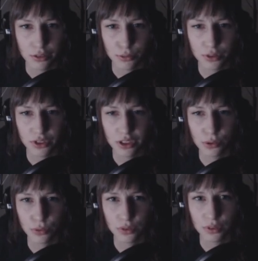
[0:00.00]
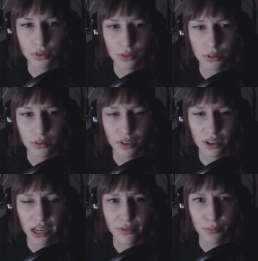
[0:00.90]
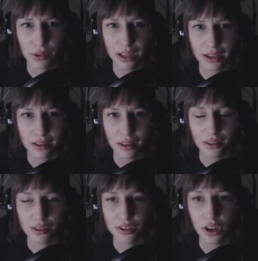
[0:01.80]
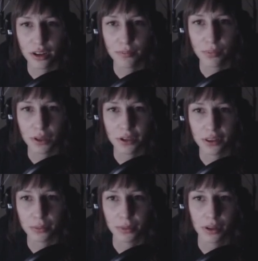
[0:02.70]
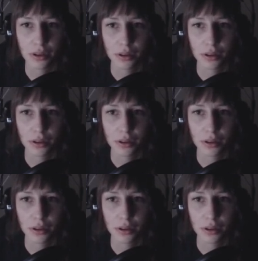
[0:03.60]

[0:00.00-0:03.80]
Tools, just tools. They're not even bloody. There's not even blood on them.